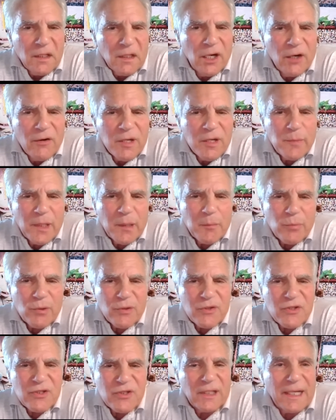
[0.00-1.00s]
current
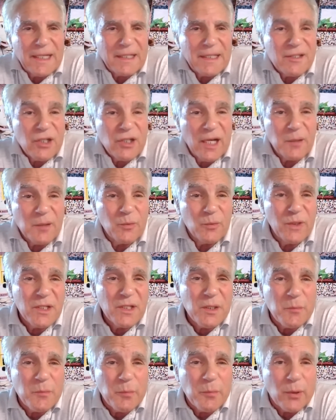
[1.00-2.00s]
members like John
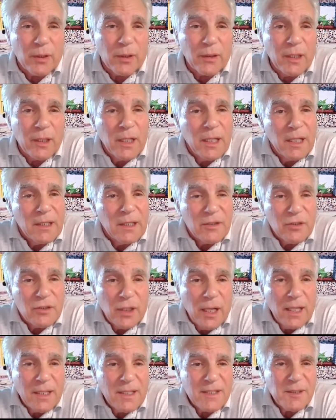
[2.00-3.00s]
Wissenberg.
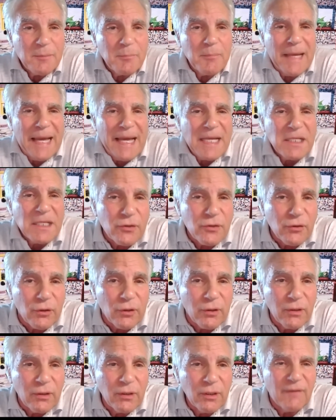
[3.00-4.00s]
John is a
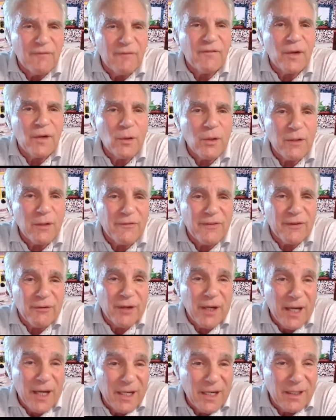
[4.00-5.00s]
master of vocal
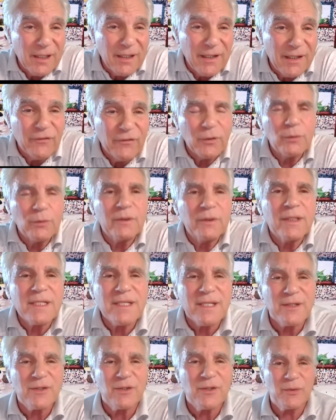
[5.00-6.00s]
variety. If you
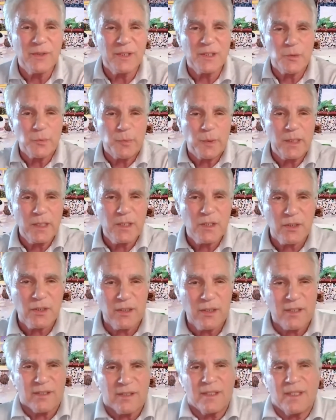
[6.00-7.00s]
listen to his
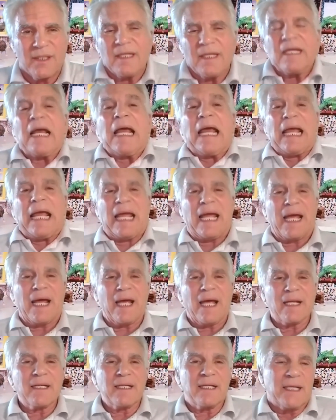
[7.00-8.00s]
speeches
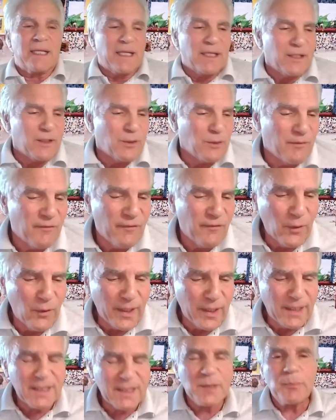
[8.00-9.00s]
and you
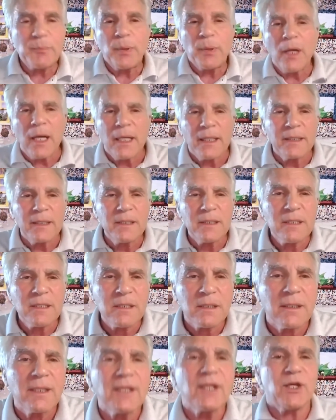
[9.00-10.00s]
avoid his
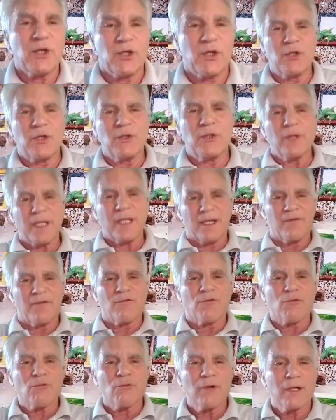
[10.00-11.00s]
puns, you
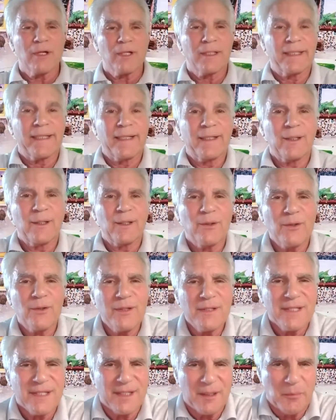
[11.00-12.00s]
can really
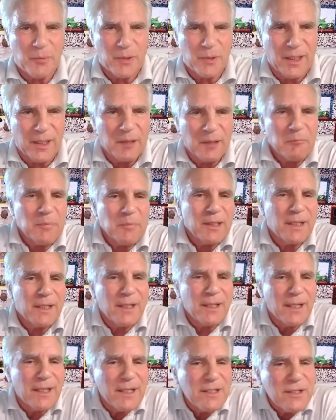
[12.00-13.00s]
learn something
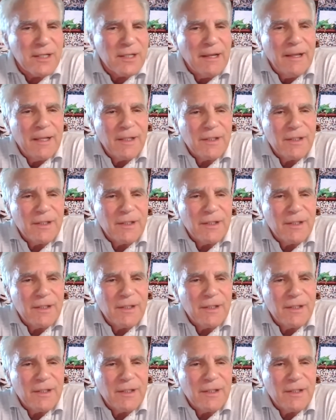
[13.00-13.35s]
because